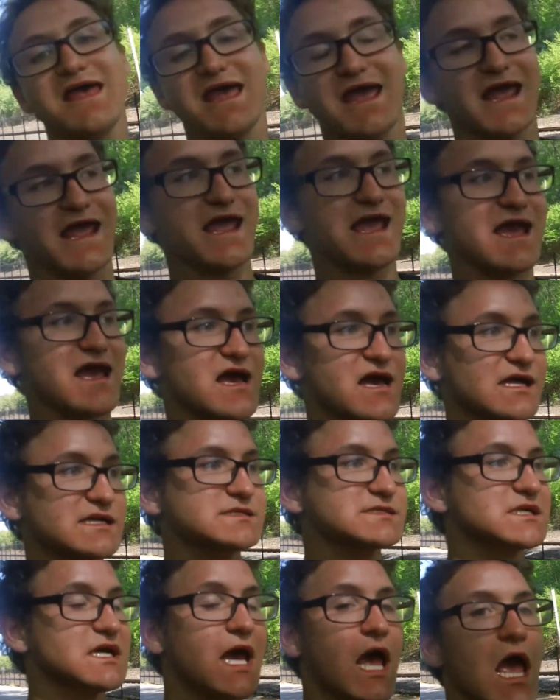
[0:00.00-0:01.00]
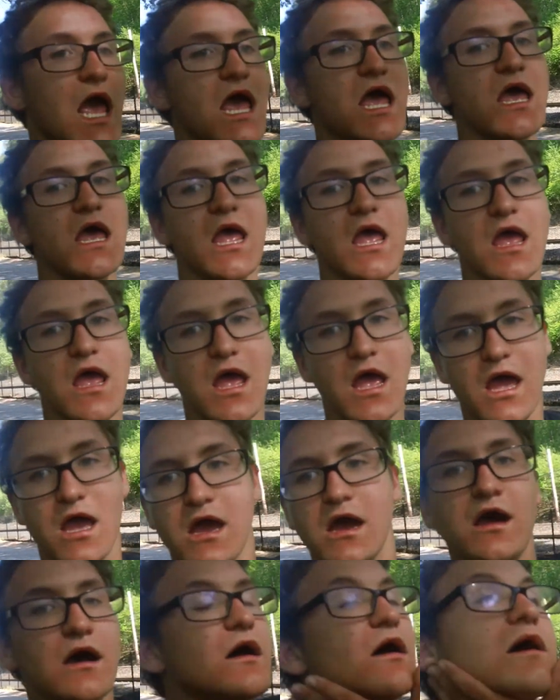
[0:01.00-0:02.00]
And
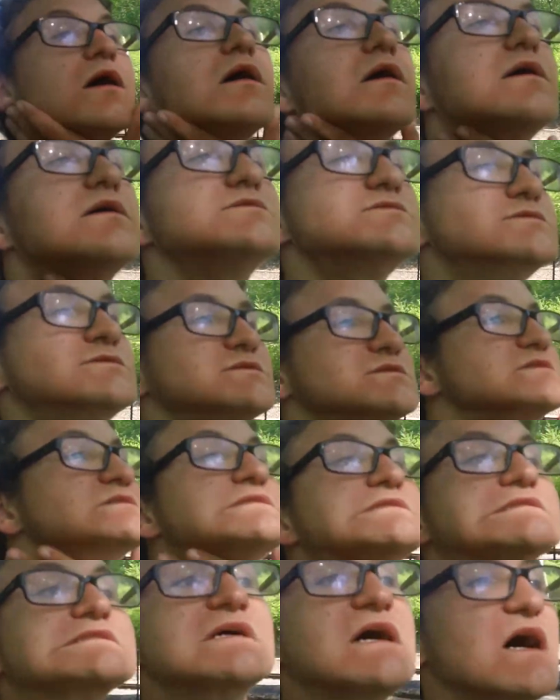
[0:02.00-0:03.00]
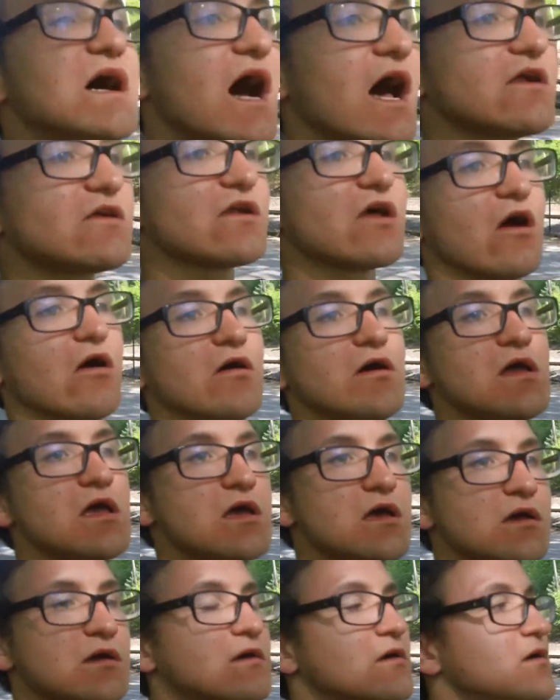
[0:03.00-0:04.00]
I don't know.
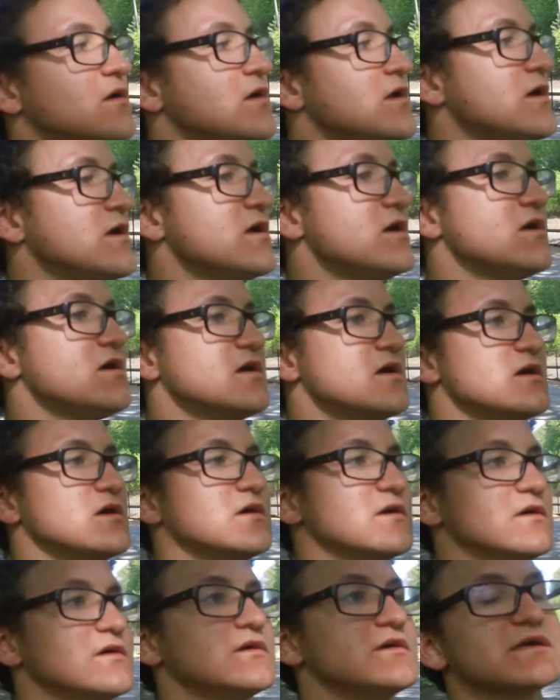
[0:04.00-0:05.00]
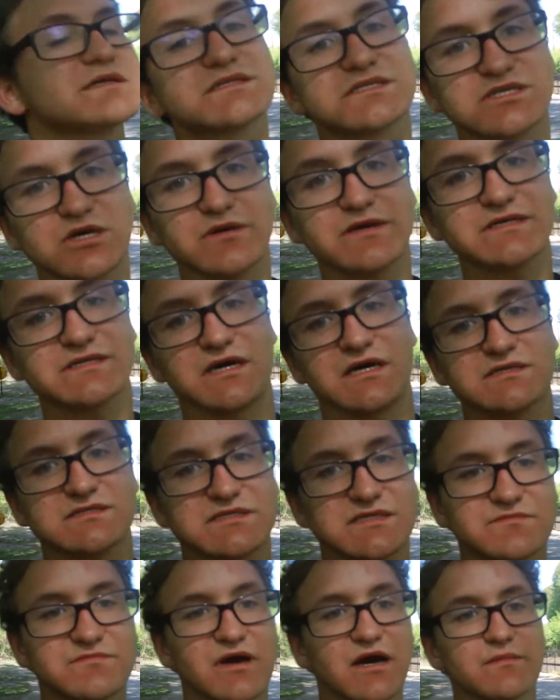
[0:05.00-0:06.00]
It's so
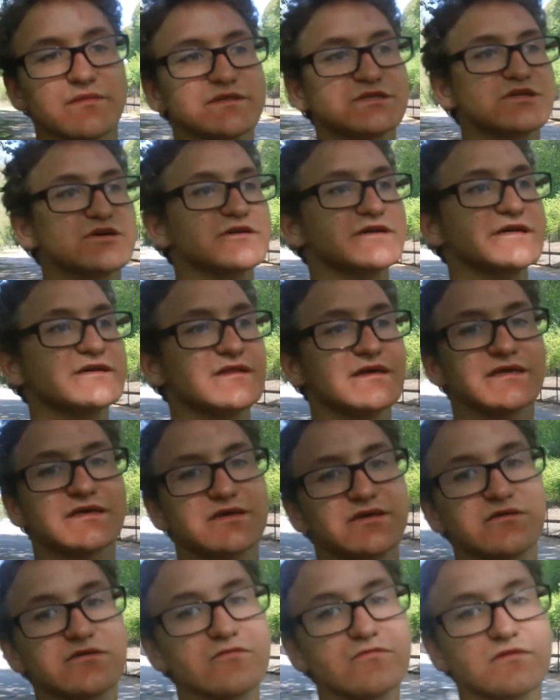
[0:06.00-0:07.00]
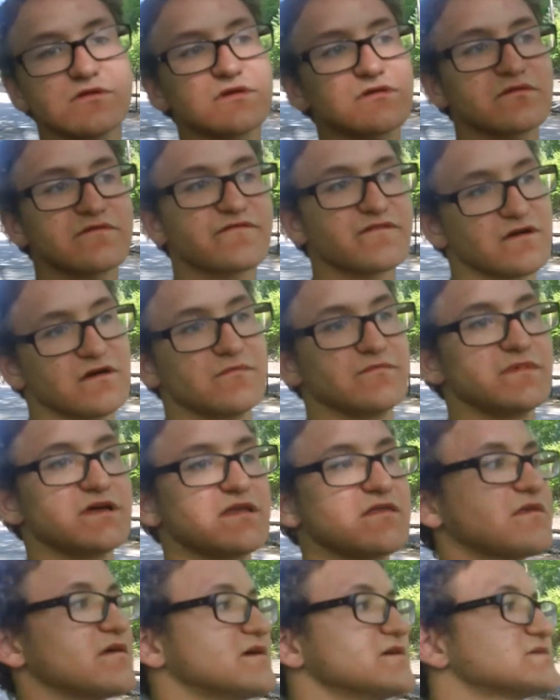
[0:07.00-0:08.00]
exhausting, Pop and Joey. Like, you don't wanna film
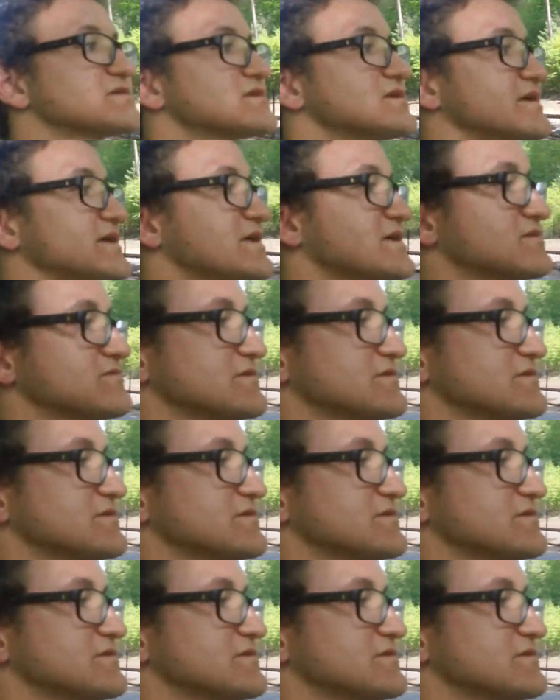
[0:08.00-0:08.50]
like this. Like, it's